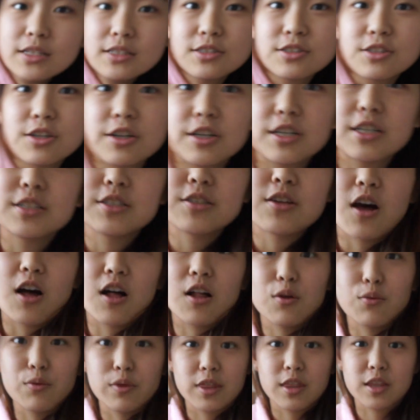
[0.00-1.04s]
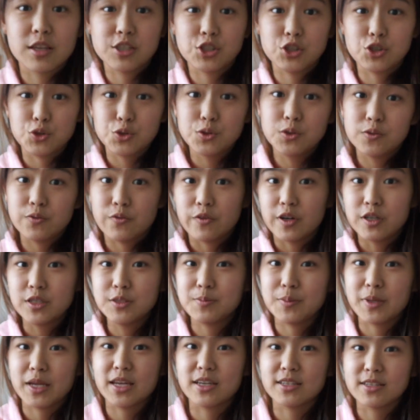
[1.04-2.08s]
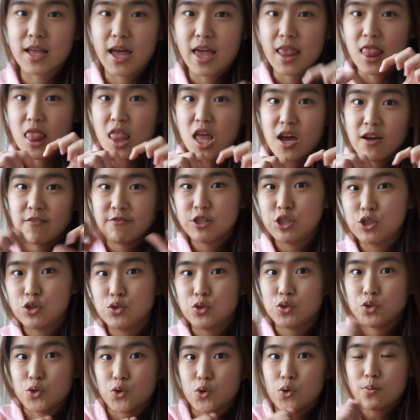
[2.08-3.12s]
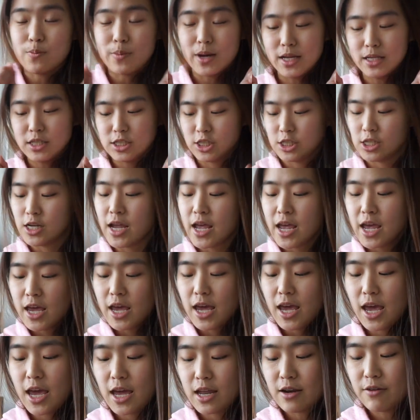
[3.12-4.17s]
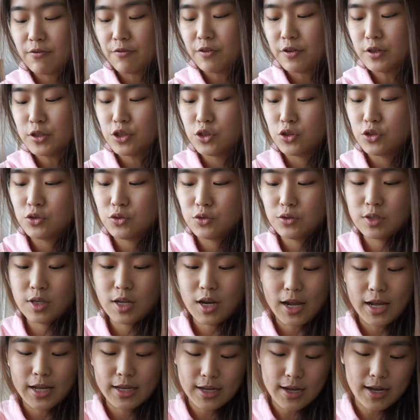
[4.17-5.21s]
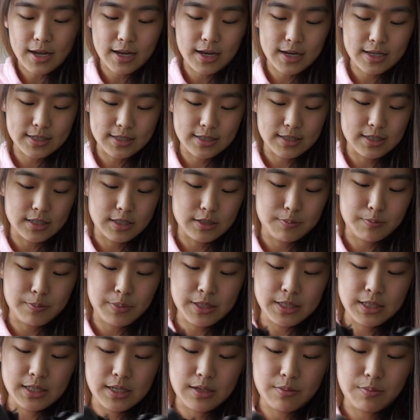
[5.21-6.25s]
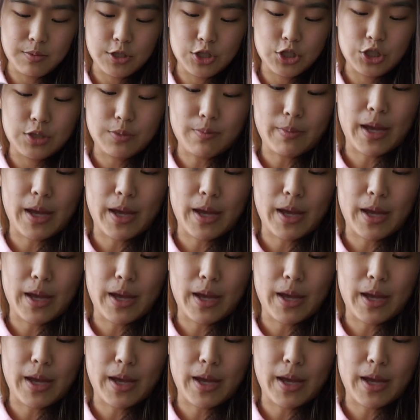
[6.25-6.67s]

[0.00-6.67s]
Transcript: start this haul with shoes first because I love shoes so much. And the first shoes that I got is this BCBG